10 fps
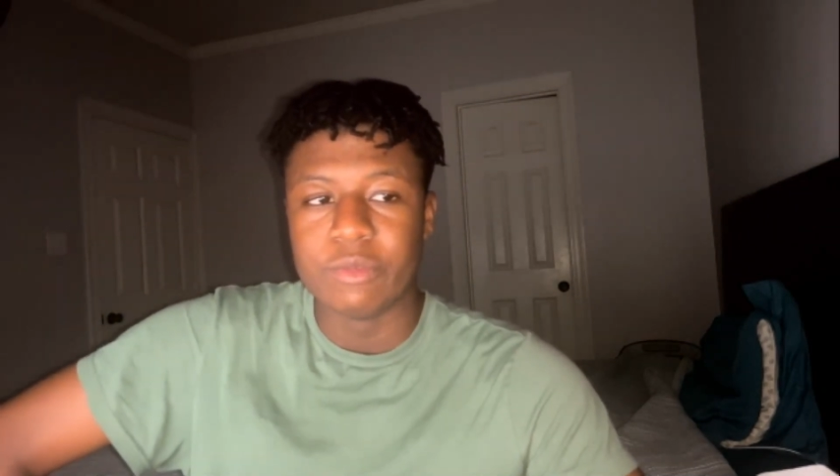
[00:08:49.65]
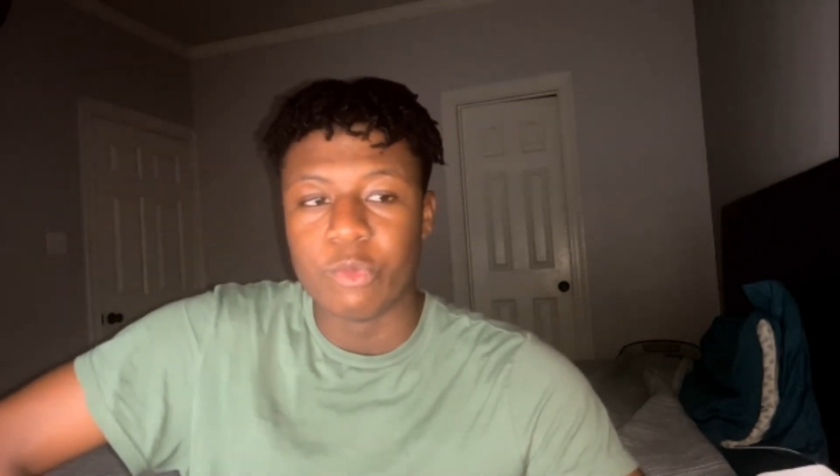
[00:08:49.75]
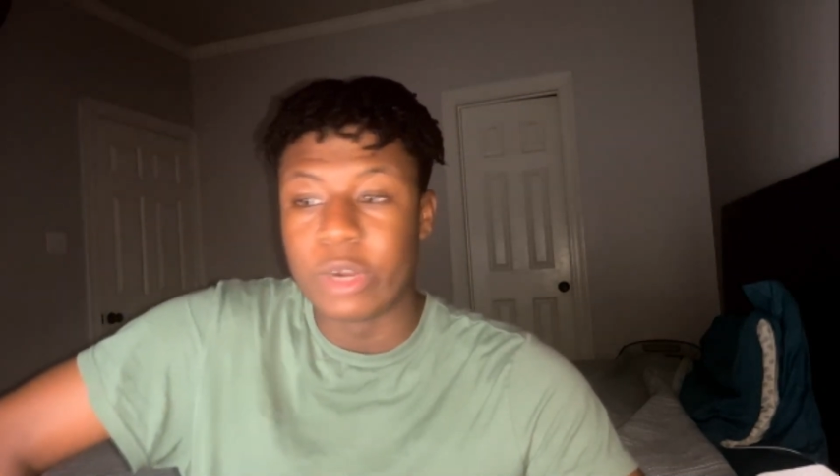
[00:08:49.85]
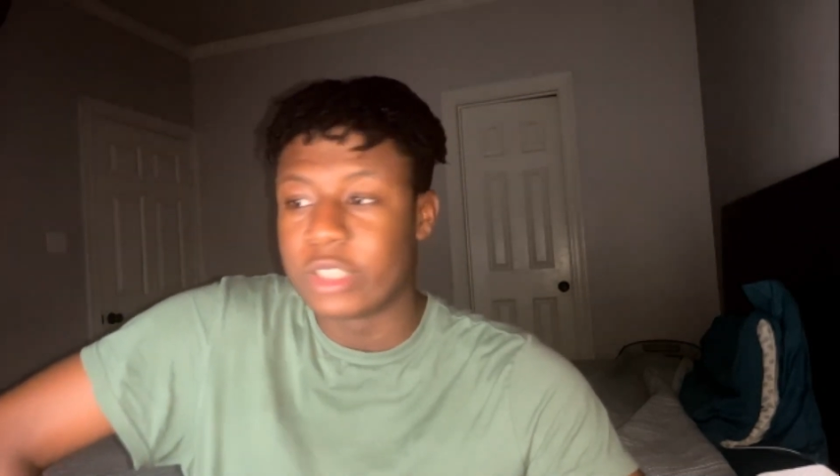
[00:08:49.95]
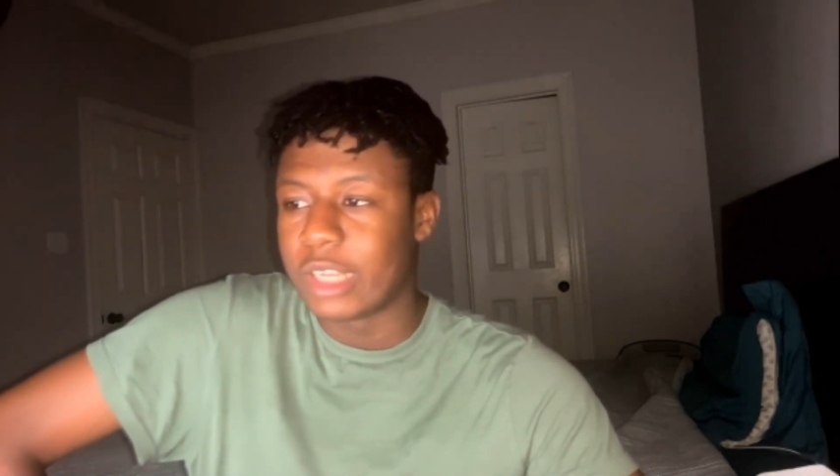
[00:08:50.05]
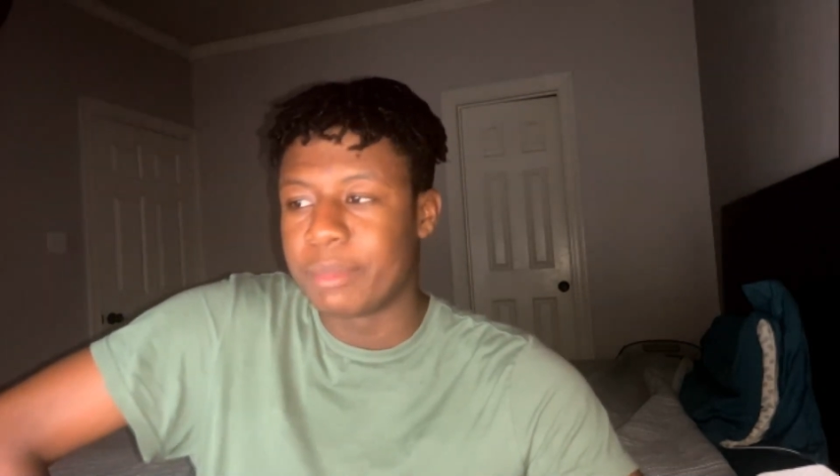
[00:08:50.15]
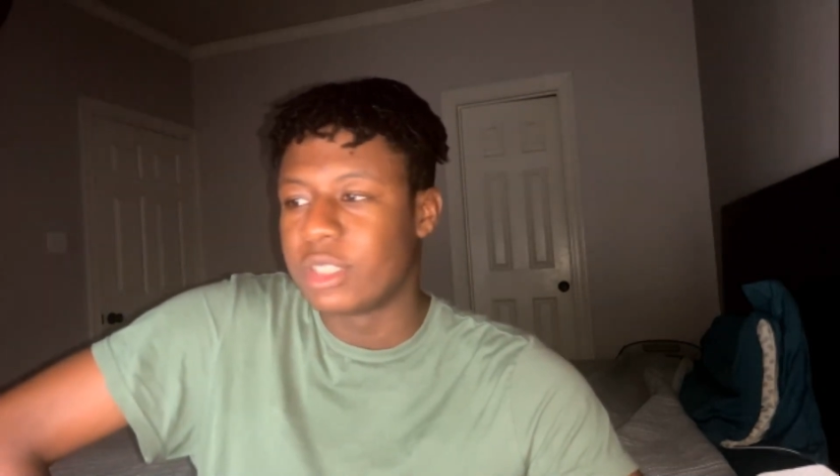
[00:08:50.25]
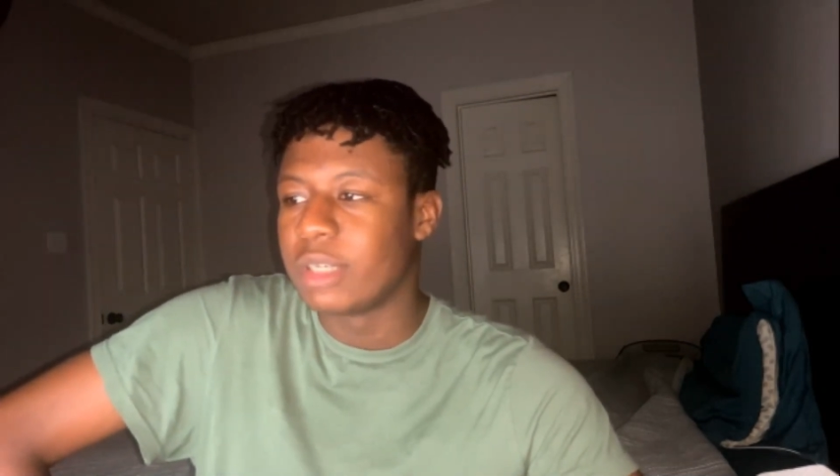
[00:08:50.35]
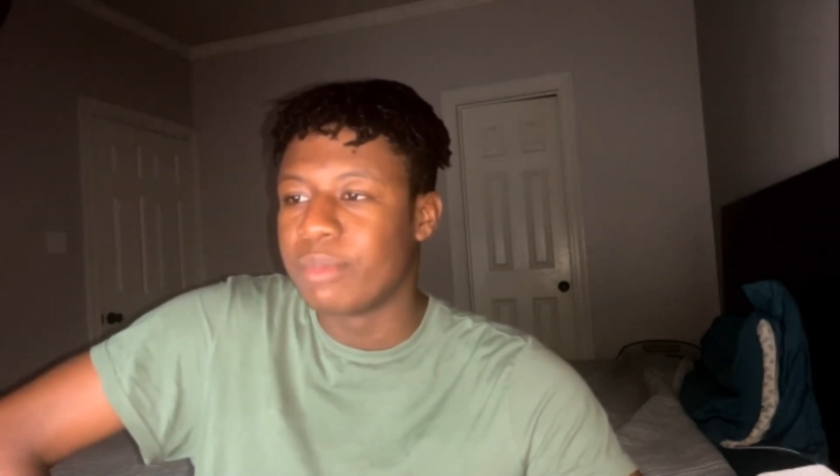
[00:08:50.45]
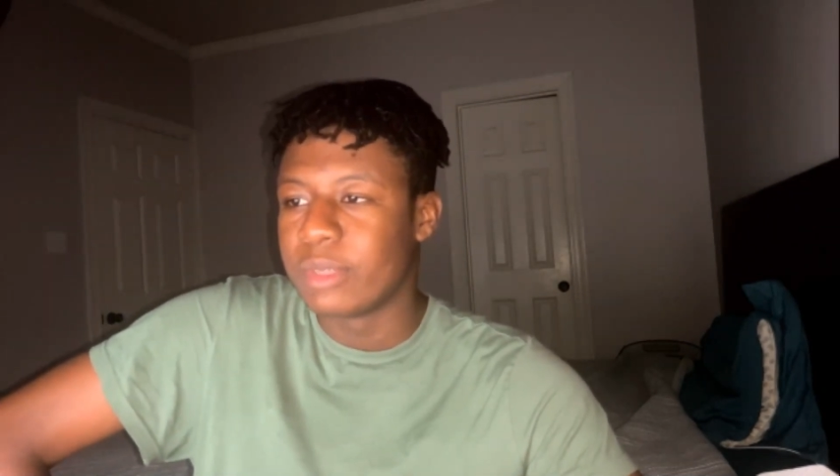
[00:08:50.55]
win a
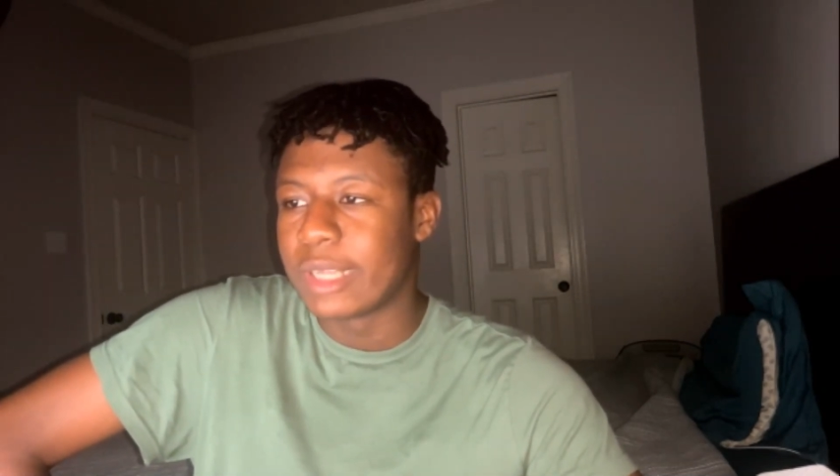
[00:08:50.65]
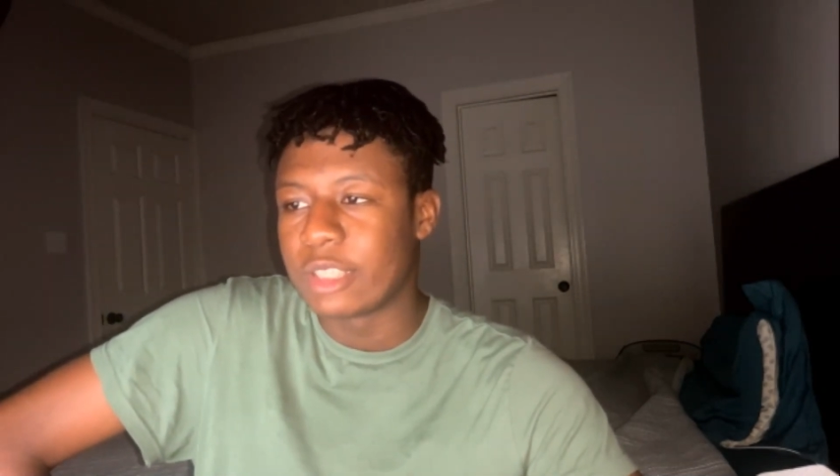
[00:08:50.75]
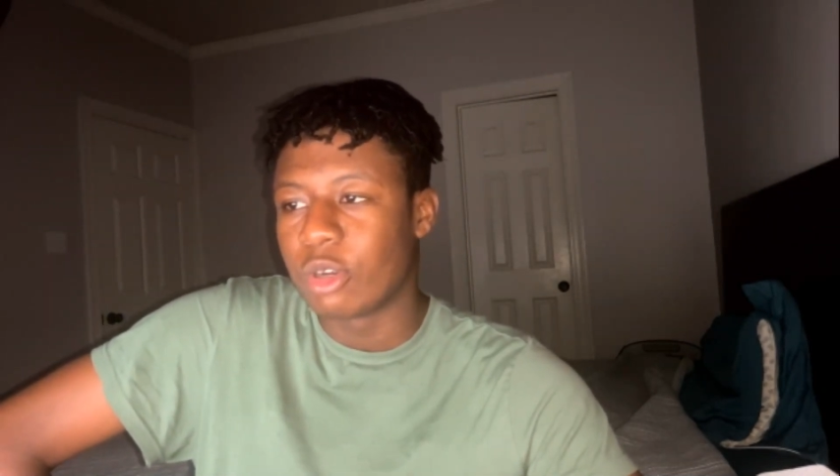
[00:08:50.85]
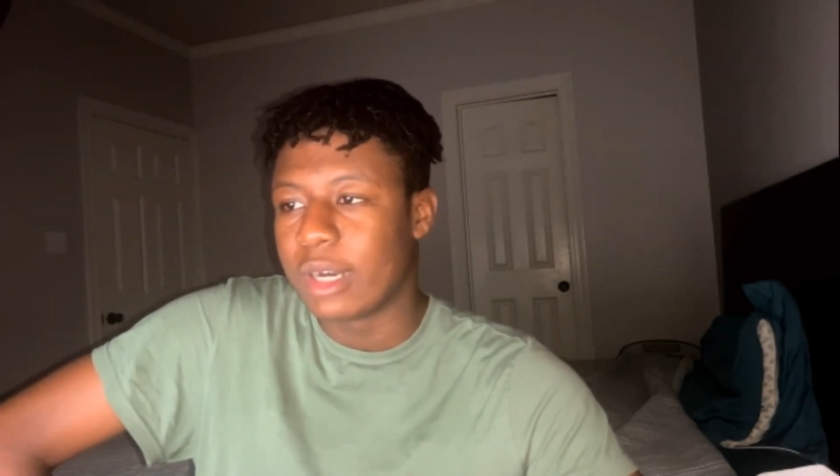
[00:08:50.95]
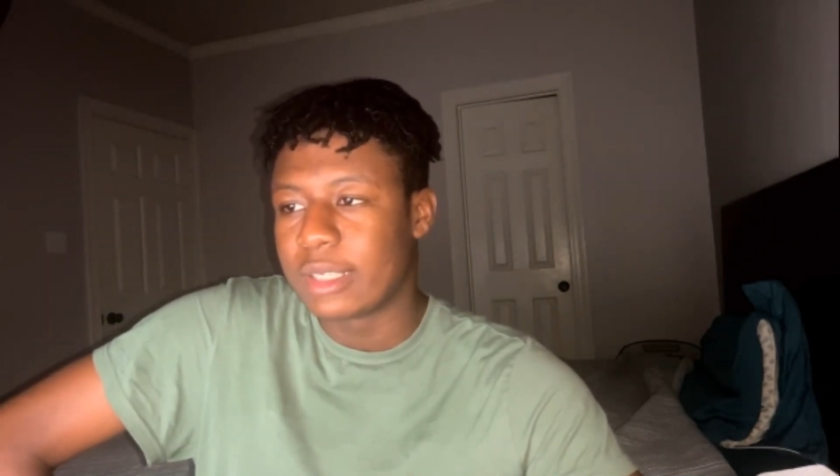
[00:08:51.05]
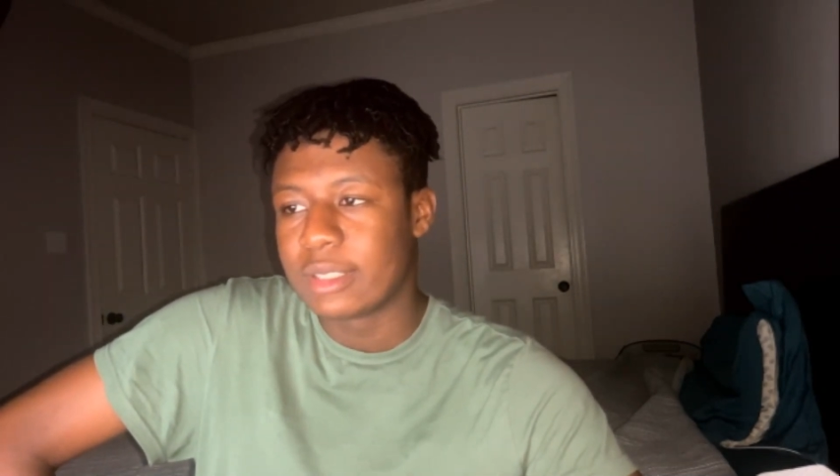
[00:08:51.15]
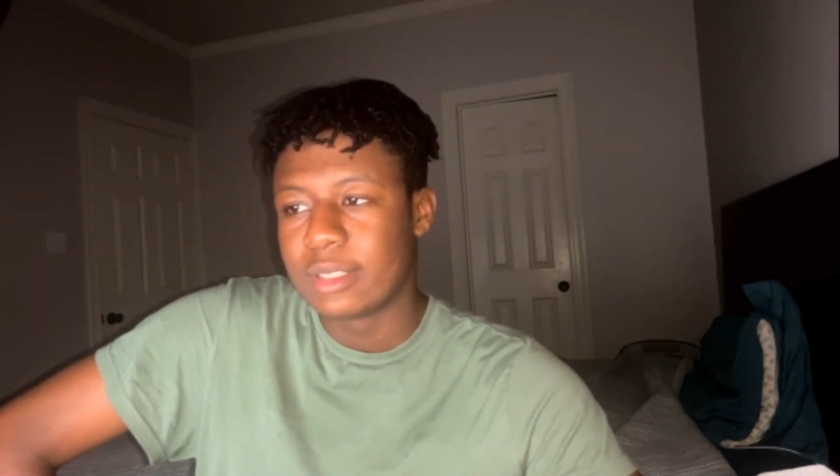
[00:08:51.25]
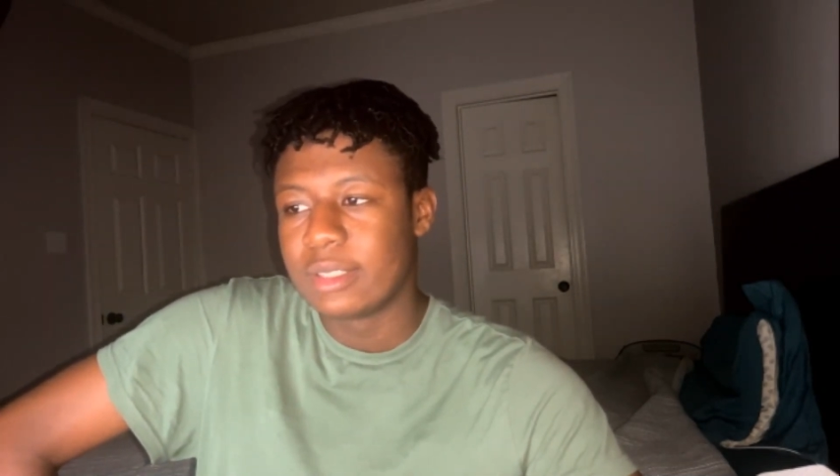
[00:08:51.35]
championship with that squad.